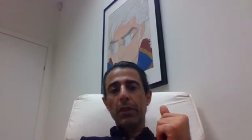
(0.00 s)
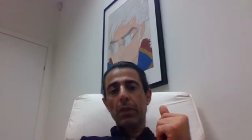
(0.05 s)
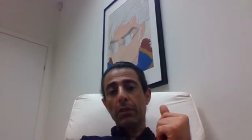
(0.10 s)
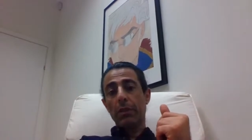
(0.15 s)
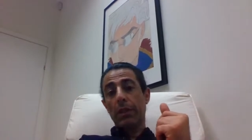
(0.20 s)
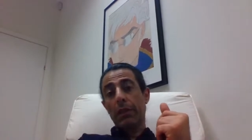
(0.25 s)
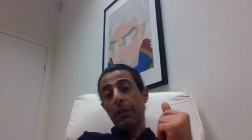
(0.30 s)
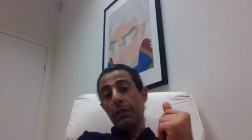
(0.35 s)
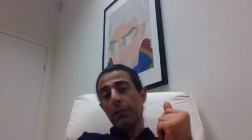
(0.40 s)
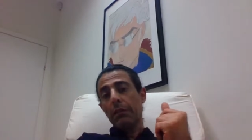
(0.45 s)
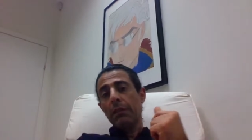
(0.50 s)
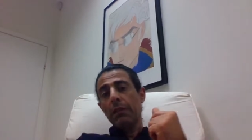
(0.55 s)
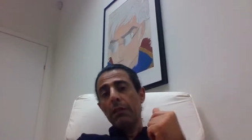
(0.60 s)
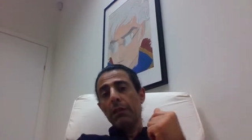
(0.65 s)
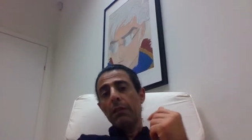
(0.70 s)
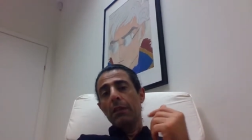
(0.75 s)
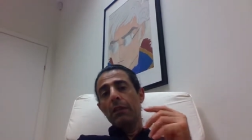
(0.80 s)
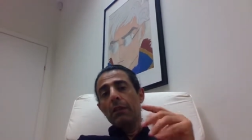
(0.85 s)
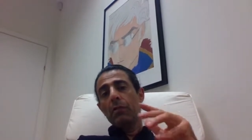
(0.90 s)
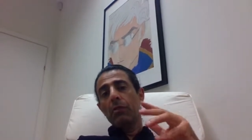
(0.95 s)
Okay,
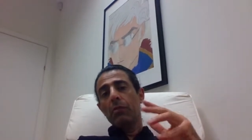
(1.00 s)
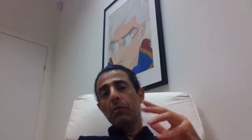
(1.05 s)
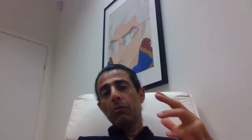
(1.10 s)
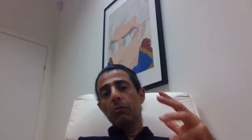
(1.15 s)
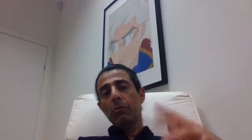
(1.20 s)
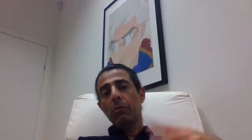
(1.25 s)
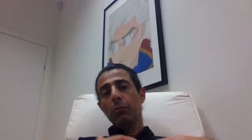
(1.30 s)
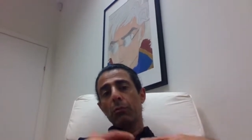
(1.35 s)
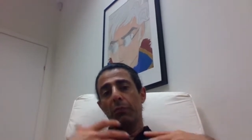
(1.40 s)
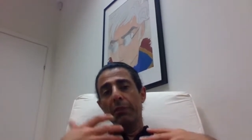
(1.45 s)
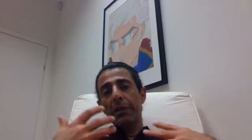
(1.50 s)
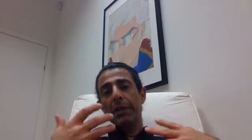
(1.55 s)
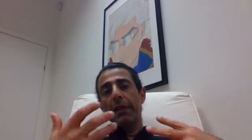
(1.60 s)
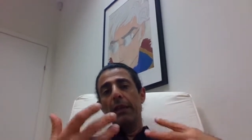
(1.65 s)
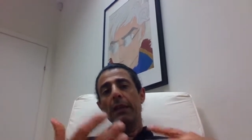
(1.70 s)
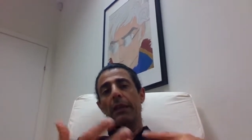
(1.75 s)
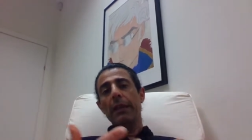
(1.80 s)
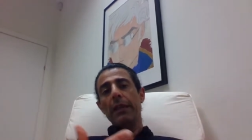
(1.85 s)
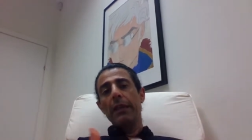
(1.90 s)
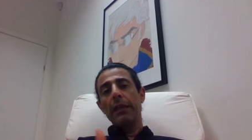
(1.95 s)
so you bring
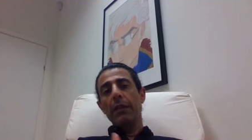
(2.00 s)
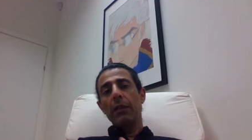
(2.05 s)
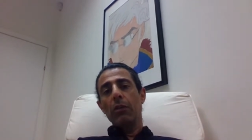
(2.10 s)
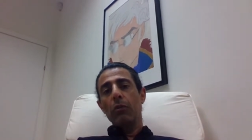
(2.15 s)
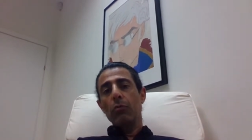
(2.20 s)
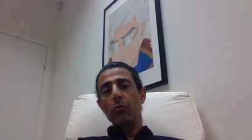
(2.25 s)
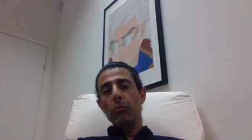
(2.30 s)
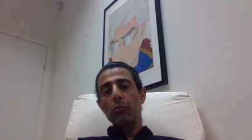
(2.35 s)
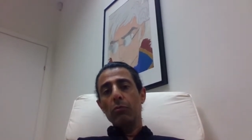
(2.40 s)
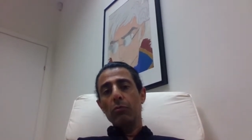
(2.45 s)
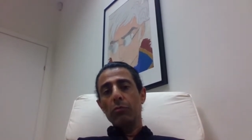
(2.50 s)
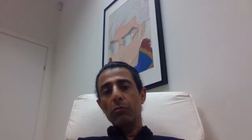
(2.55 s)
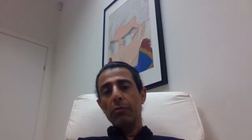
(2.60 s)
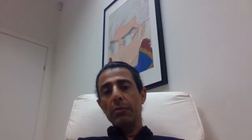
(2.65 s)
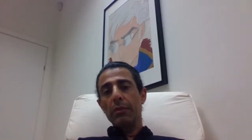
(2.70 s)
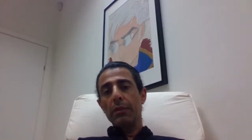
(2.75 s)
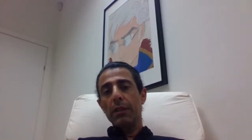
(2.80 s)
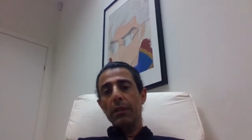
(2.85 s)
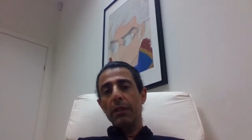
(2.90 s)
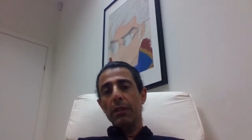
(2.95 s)
in a new
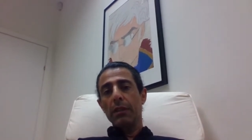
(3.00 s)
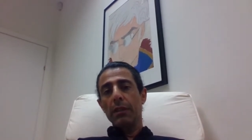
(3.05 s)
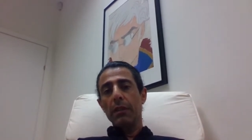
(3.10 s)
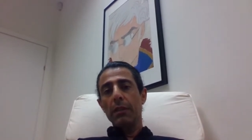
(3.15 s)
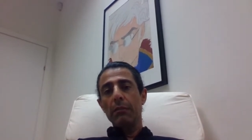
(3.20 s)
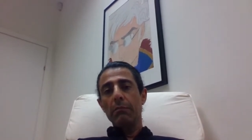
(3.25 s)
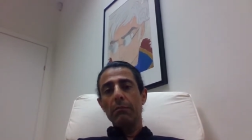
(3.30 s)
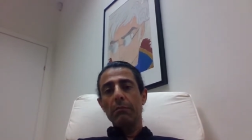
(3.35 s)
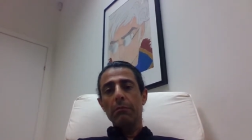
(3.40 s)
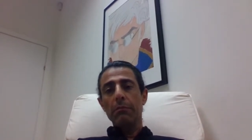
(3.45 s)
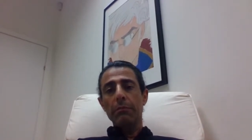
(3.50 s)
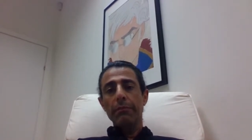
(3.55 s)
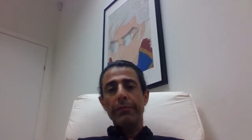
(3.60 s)
CRM.